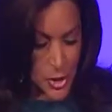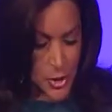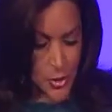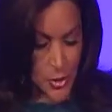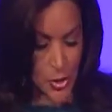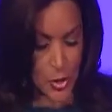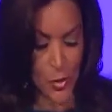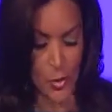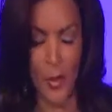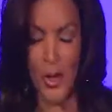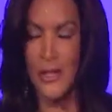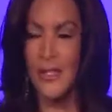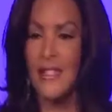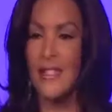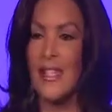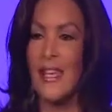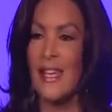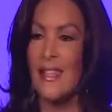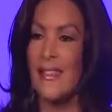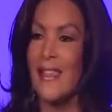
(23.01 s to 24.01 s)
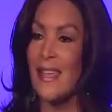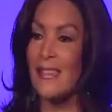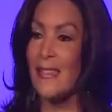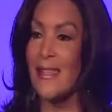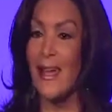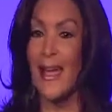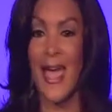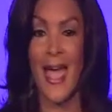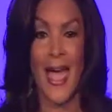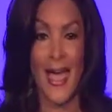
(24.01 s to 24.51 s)
Tutu once said that
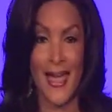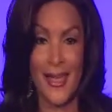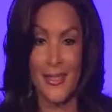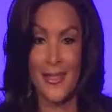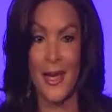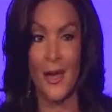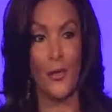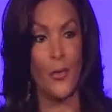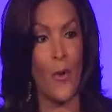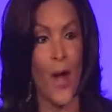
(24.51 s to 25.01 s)
the hand that